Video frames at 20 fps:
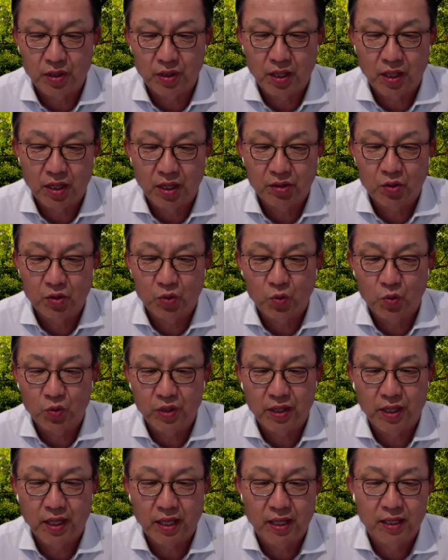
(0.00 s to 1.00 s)
that now the
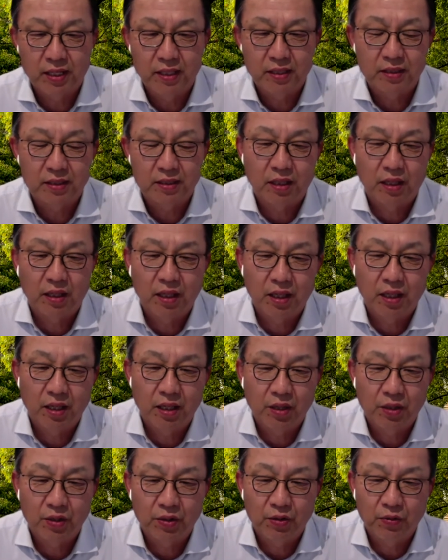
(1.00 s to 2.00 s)
ruling elites
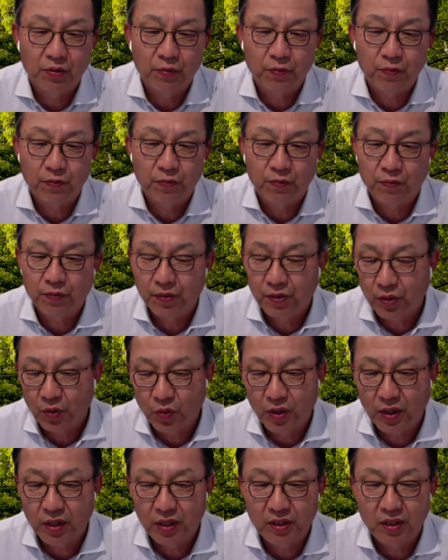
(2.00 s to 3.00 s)
are
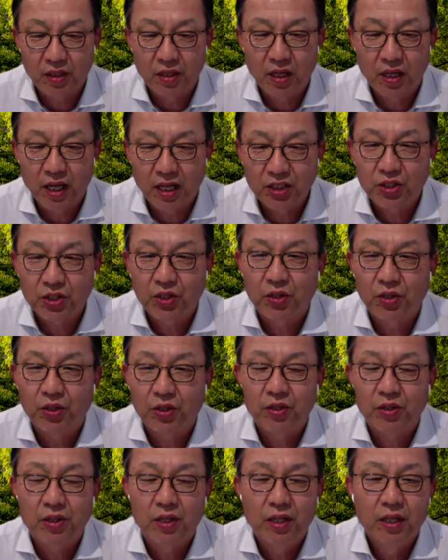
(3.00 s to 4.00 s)
quite
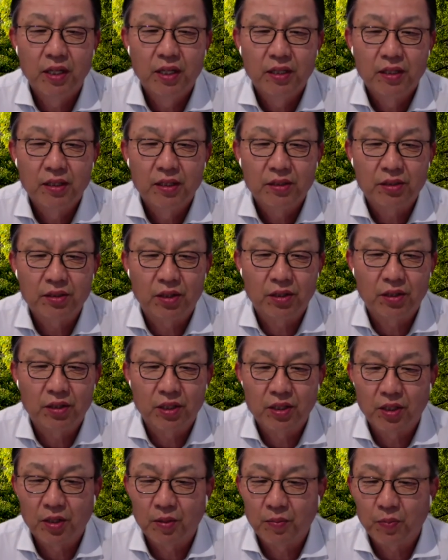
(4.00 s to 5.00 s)
ideological. So
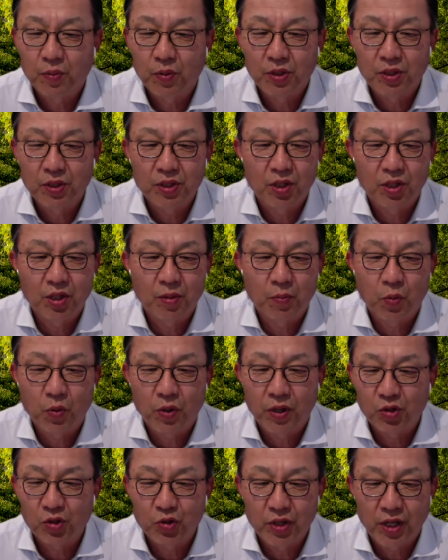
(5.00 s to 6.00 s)
there's political
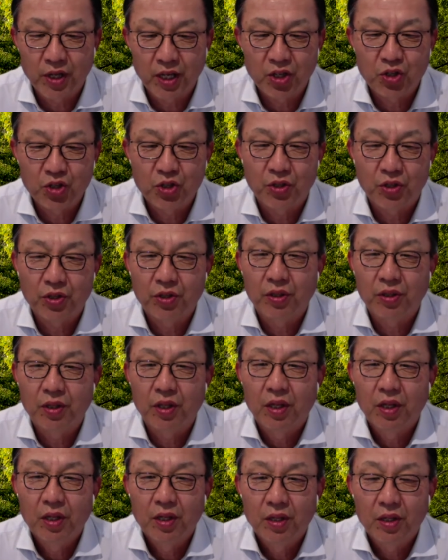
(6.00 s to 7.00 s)
polarization
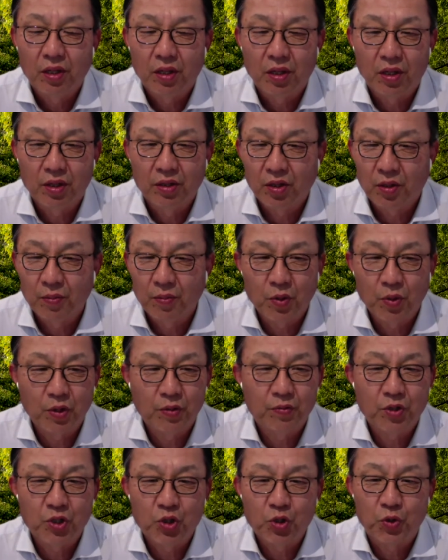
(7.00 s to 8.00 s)
on a number
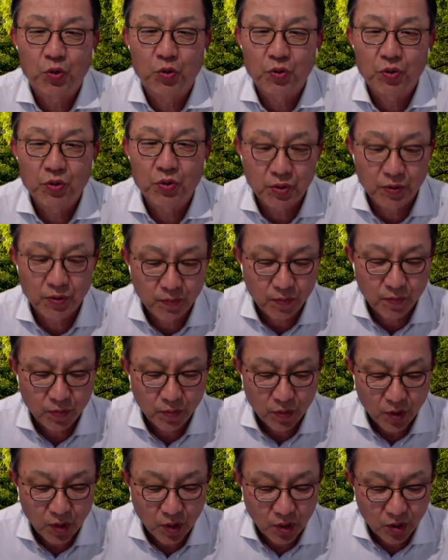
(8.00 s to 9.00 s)
of issues.
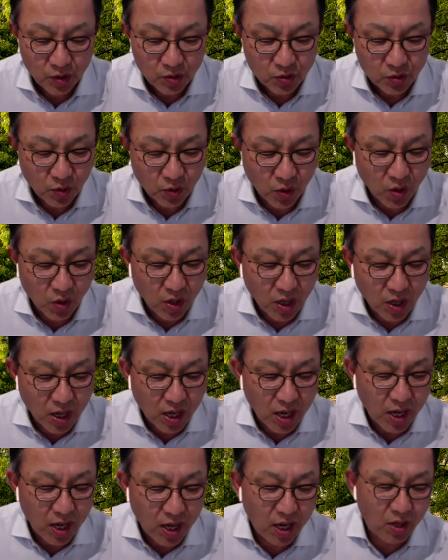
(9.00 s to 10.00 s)
So
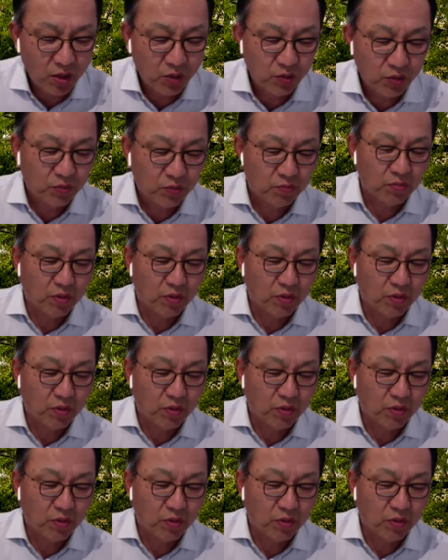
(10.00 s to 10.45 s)
how